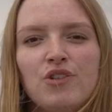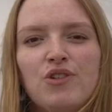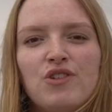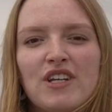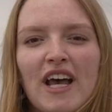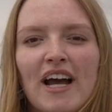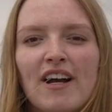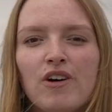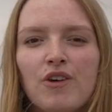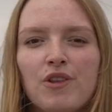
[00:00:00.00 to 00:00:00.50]
to
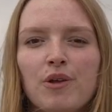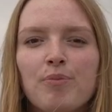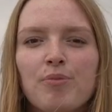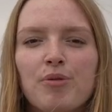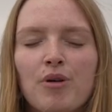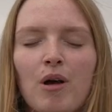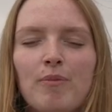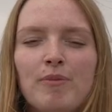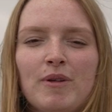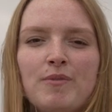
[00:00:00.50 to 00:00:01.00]
tackle the
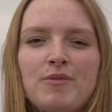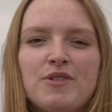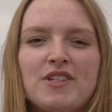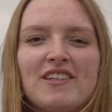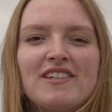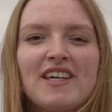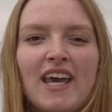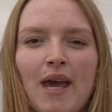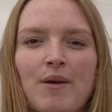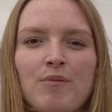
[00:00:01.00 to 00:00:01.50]
problems
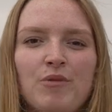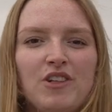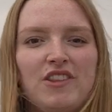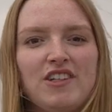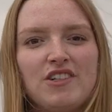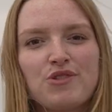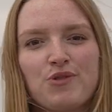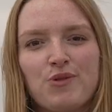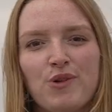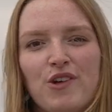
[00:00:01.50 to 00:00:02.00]
that came with
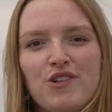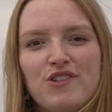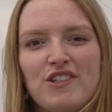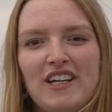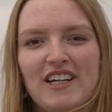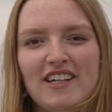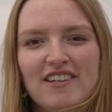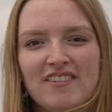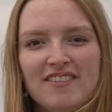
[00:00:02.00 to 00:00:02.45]
this crossing.